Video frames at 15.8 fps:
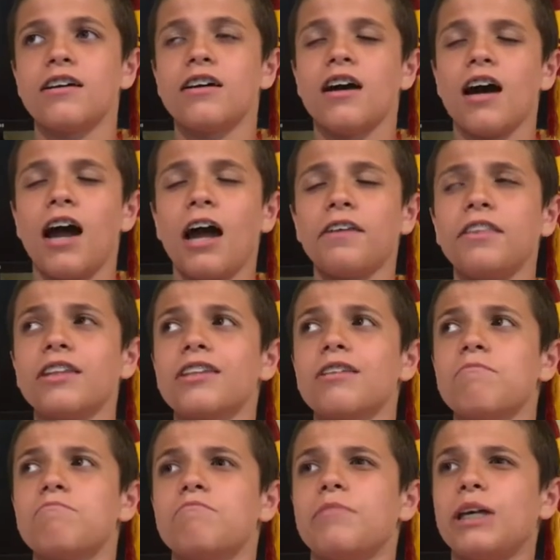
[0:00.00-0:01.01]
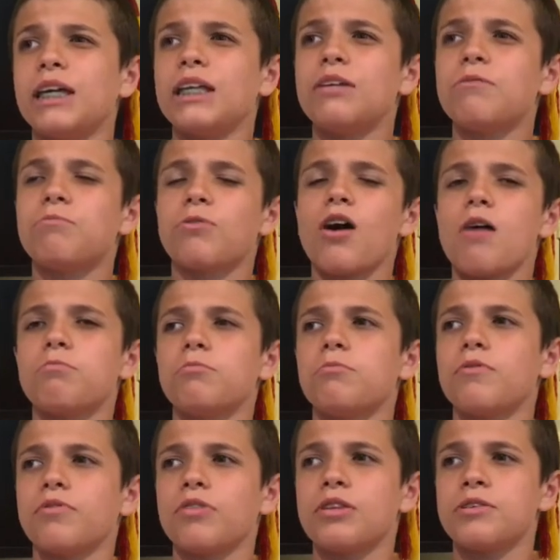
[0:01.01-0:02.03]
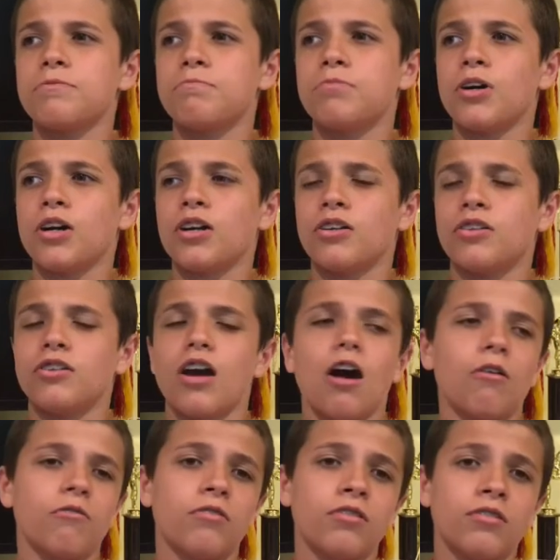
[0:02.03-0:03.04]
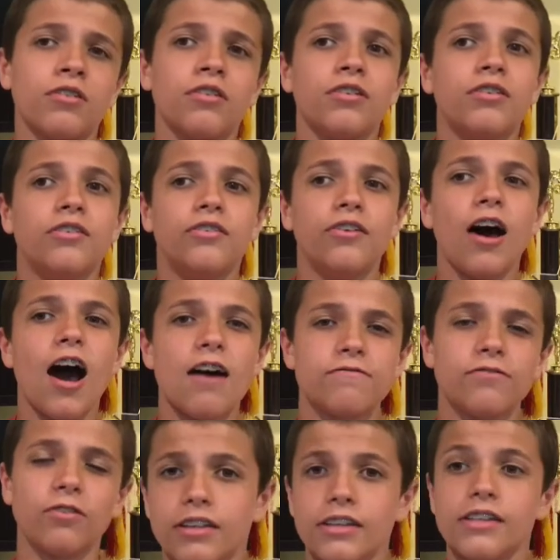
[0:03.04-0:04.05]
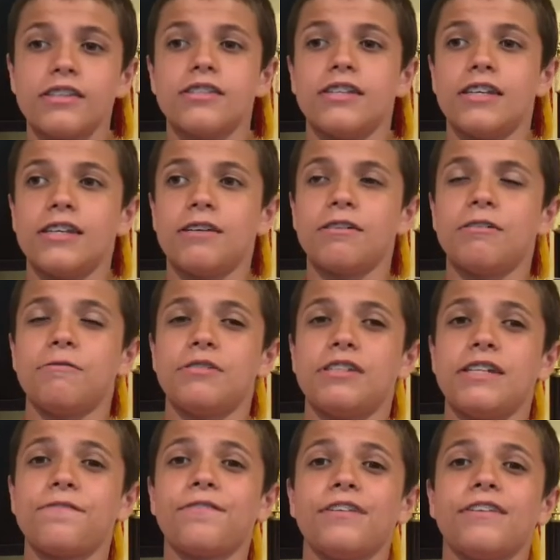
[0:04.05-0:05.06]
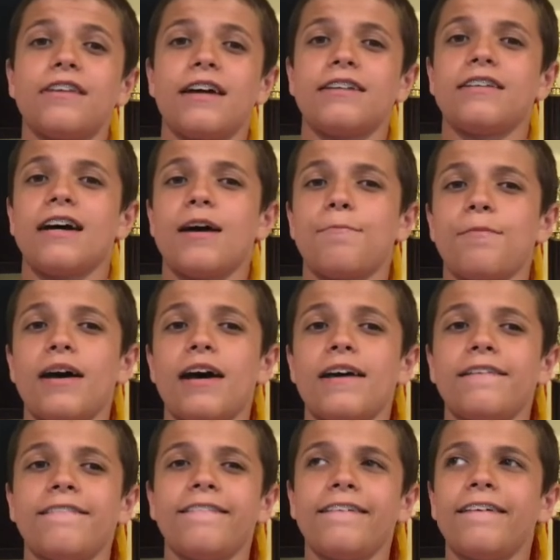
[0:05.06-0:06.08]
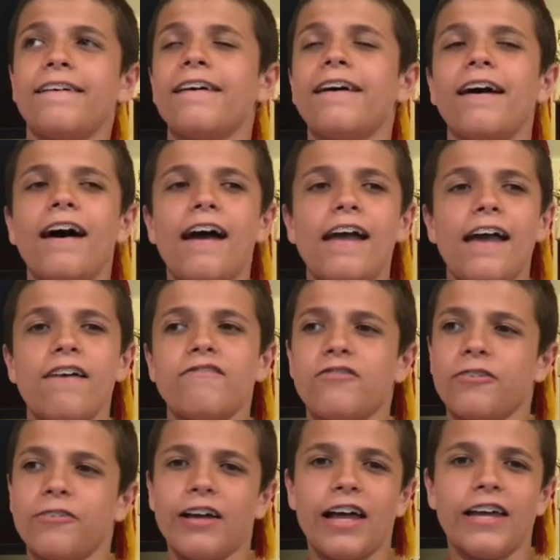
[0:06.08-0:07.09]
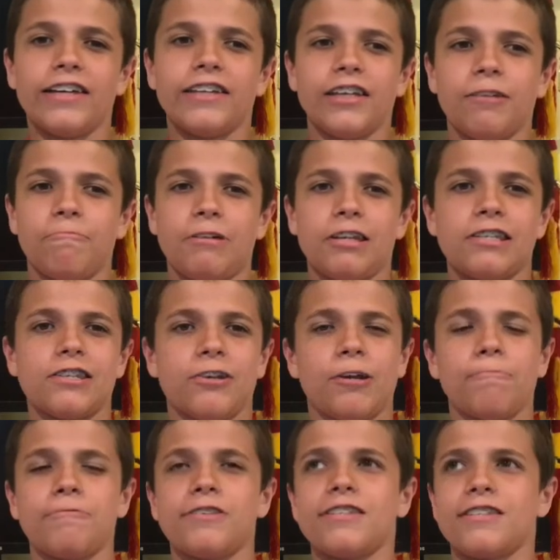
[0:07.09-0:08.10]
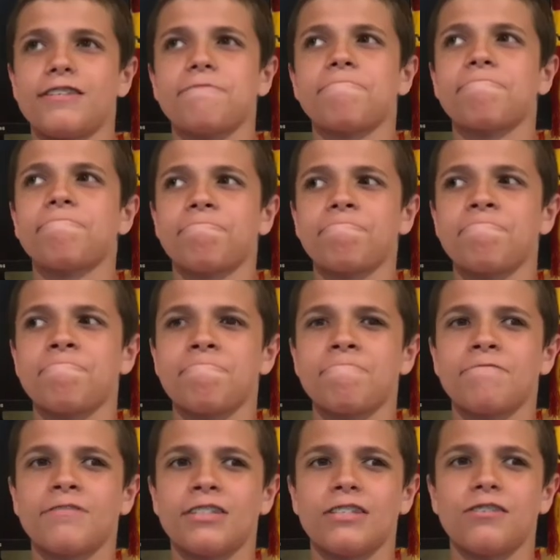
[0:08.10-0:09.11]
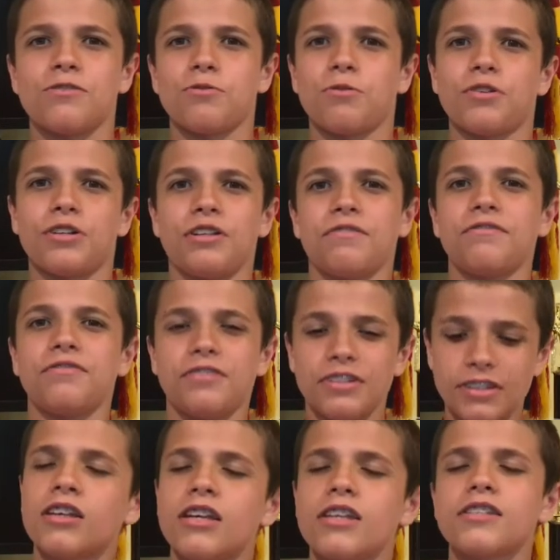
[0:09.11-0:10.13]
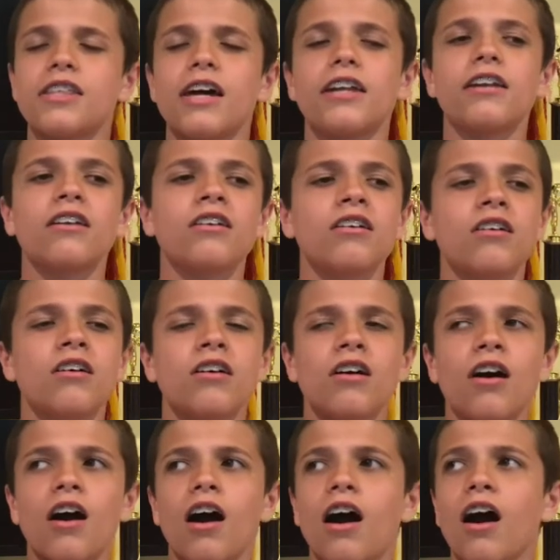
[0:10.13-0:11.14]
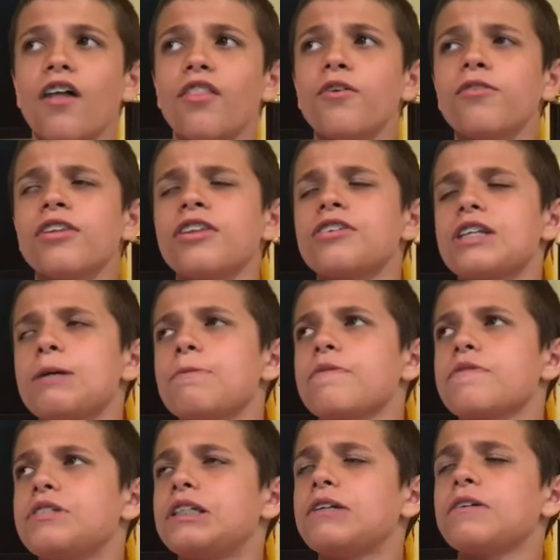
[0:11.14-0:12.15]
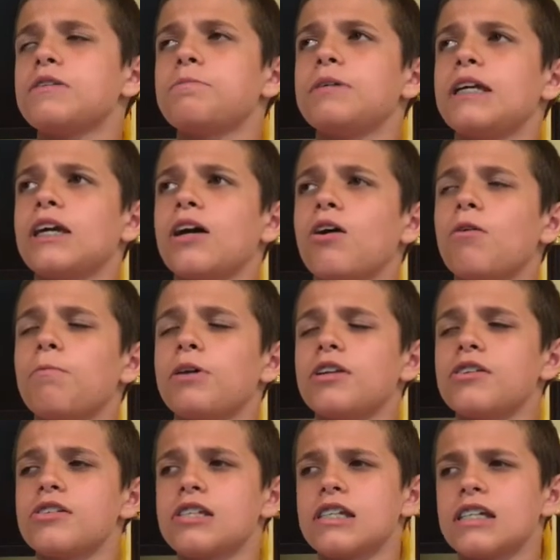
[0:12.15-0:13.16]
I think the main problem with this book, novel. See, it was different that time. I have variety in my scripts, sort of. Is that other than the Chamber of Secrets being opened,